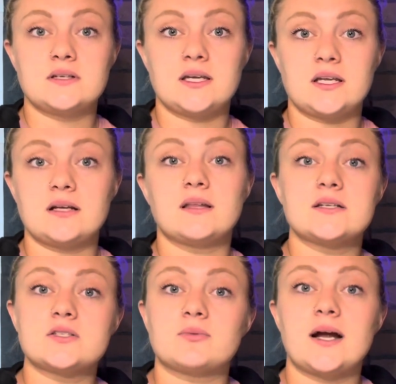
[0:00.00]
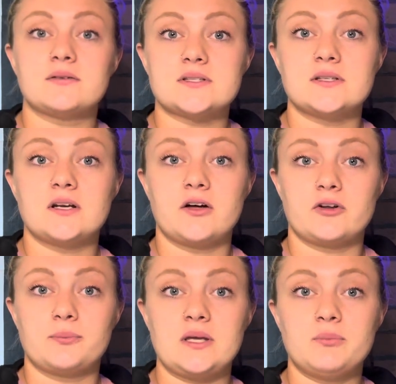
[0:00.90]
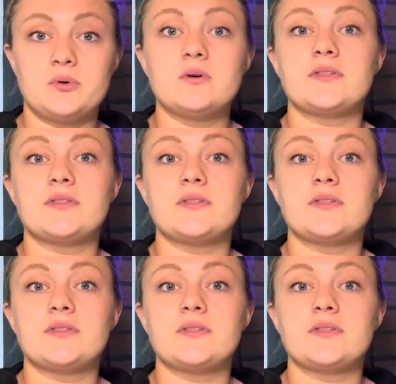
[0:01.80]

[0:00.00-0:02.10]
getting less rounds than other people,